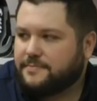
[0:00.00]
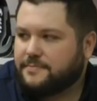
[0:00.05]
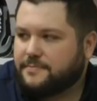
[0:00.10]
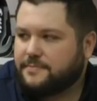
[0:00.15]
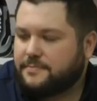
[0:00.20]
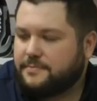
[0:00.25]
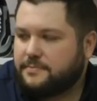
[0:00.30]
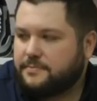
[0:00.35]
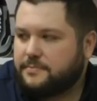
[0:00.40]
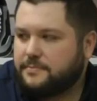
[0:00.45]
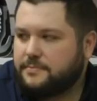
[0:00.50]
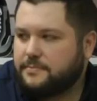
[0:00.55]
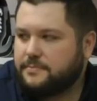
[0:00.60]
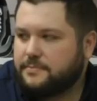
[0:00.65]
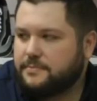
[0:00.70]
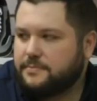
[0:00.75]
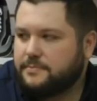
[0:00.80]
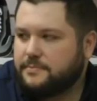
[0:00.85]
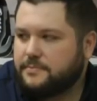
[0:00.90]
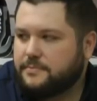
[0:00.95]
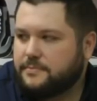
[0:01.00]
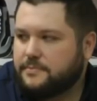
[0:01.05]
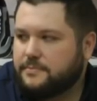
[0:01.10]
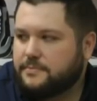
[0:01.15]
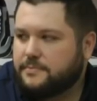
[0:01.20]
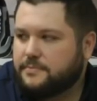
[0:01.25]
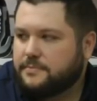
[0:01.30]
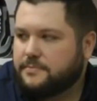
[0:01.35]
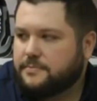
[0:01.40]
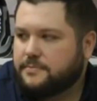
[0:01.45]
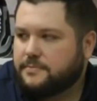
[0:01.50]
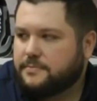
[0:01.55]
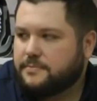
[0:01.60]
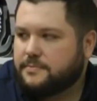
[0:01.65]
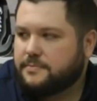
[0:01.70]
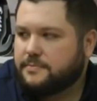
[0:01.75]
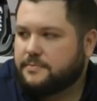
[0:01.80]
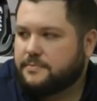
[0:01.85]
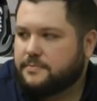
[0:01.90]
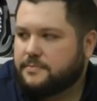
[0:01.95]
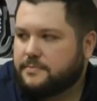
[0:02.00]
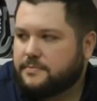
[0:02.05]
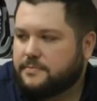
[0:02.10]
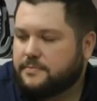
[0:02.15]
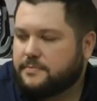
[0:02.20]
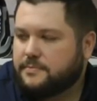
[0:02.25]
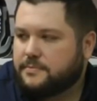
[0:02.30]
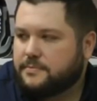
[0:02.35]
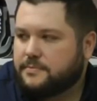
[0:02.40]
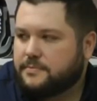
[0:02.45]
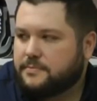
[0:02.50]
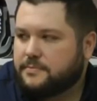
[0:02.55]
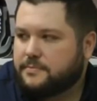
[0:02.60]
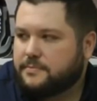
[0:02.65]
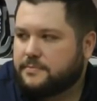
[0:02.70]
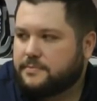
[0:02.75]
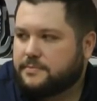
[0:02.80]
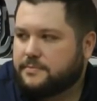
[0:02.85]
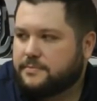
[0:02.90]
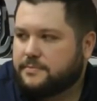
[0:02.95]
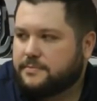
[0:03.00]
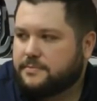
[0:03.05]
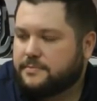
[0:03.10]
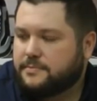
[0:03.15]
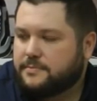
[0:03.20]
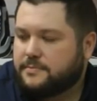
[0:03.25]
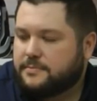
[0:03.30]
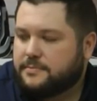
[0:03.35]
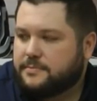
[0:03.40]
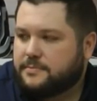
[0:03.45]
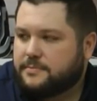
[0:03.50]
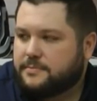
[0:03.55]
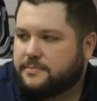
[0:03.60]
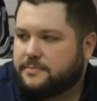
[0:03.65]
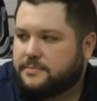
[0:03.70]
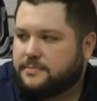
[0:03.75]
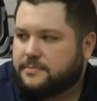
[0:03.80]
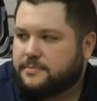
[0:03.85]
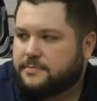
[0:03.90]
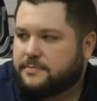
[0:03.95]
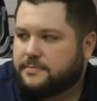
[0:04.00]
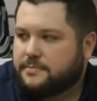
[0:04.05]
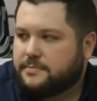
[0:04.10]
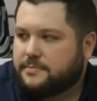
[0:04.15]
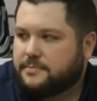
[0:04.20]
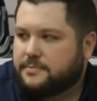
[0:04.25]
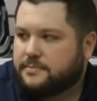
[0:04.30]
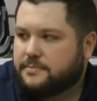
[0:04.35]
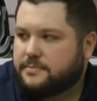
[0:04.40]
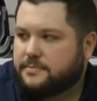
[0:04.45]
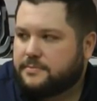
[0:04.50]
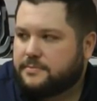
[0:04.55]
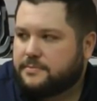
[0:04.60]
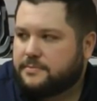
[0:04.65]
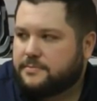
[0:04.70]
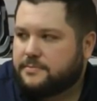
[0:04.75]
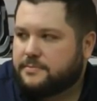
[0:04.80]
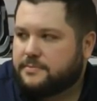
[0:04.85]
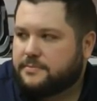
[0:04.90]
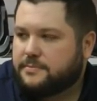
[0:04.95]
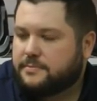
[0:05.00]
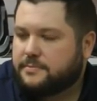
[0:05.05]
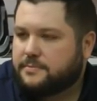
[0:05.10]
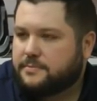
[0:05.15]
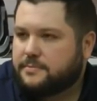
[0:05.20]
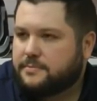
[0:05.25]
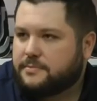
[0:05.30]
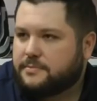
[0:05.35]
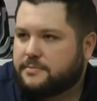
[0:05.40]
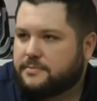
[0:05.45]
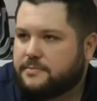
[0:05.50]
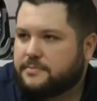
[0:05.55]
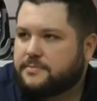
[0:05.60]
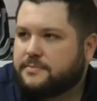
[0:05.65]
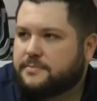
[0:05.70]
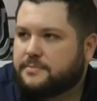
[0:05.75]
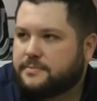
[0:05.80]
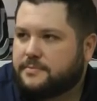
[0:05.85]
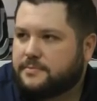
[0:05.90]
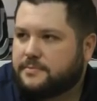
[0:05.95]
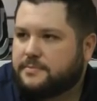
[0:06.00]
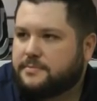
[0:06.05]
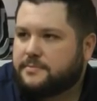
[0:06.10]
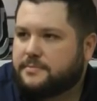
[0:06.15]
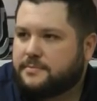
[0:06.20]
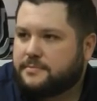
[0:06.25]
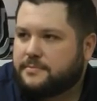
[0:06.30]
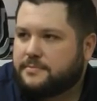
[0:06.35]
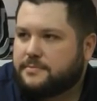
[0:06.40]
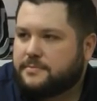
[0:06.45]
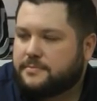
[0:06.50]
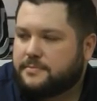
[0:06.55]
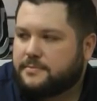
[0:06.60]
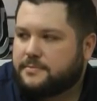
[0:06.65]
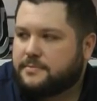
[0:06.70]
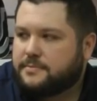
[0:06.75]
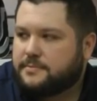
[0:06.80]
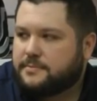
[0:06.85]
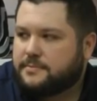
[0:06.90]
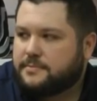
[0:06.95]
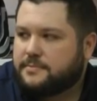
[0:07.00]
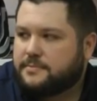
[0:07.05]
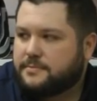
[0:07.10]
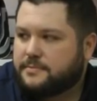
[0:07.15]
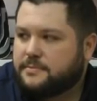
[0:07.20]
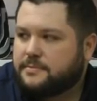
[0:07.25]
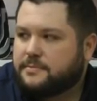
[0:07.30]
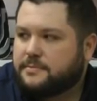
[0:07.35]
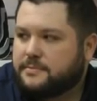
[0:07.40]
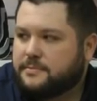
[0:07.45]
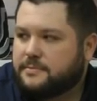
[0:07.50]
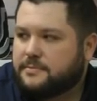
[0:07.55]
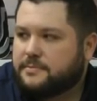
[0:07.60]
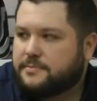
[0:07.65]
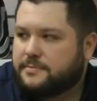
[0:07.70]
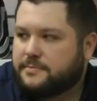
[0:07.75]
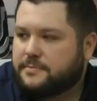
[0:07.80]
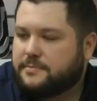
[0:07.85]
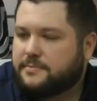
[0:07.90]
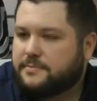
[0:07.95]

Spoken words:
[no speech]